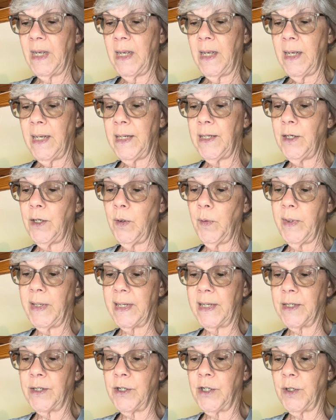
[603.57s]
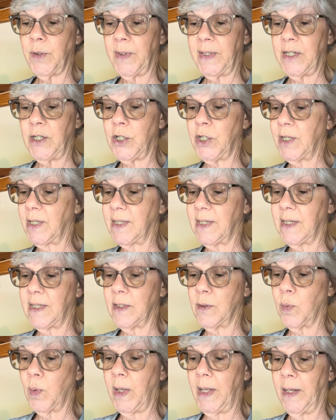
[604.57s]
He knew he could do it just
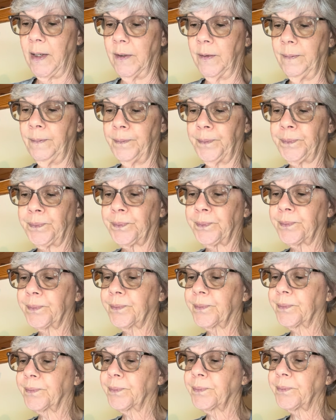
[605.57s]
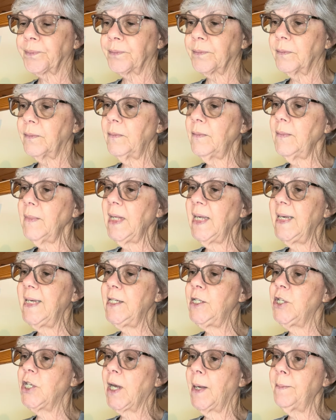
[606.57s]
as well. He
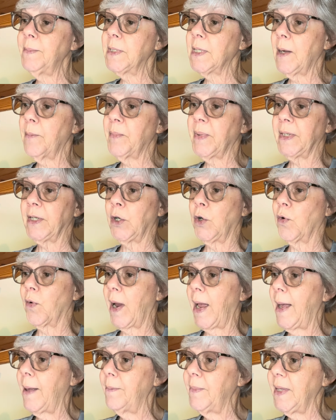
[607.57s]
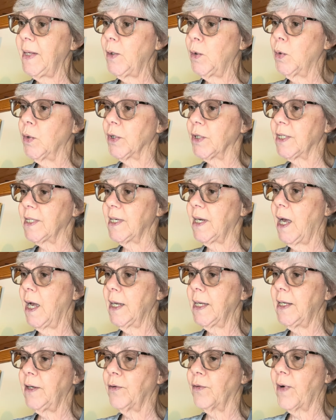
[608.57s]
jumped up and grabbed the oars,
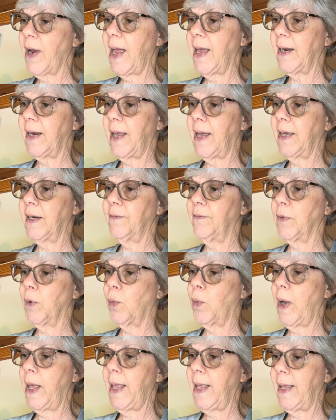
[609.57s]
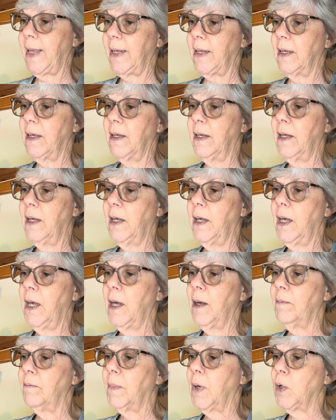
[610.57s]
knocking Rat out of the way.
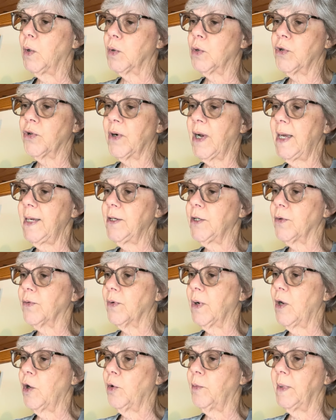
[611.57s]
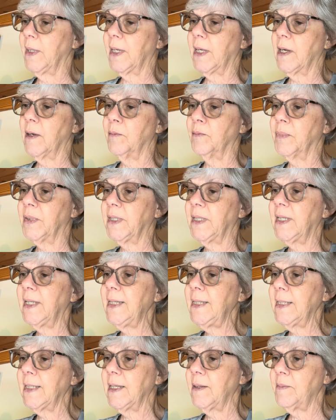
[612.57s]
Mole tried to row, but
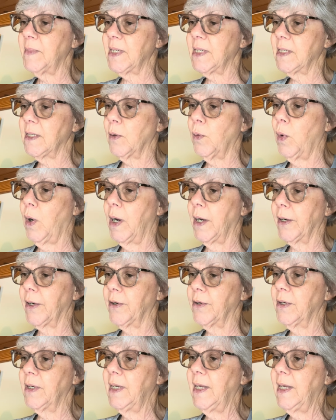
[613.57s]
completely missed the water.